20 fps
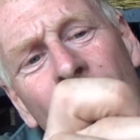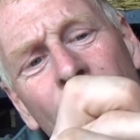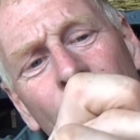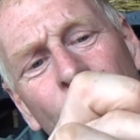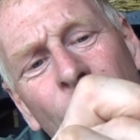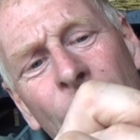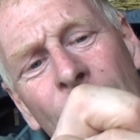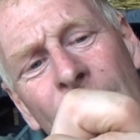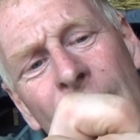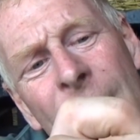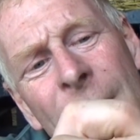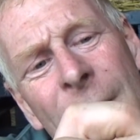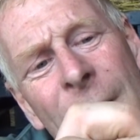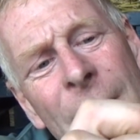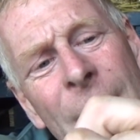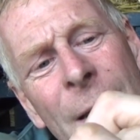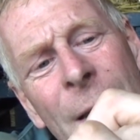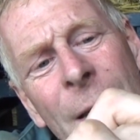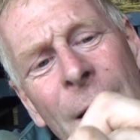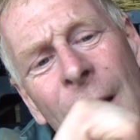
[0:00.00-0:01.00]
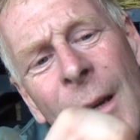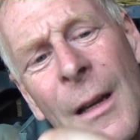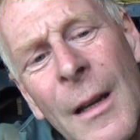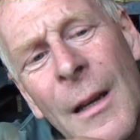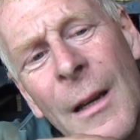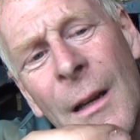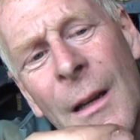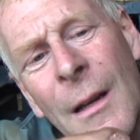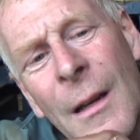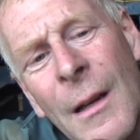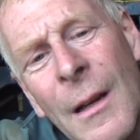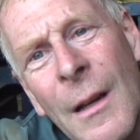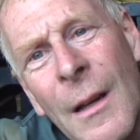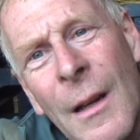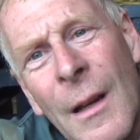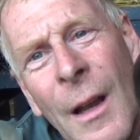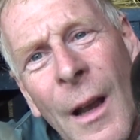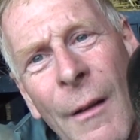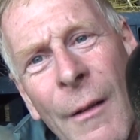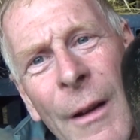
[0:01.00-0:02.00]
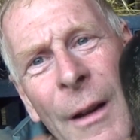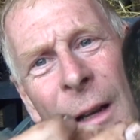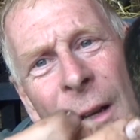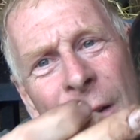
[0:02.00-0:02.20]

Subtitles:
But this is a real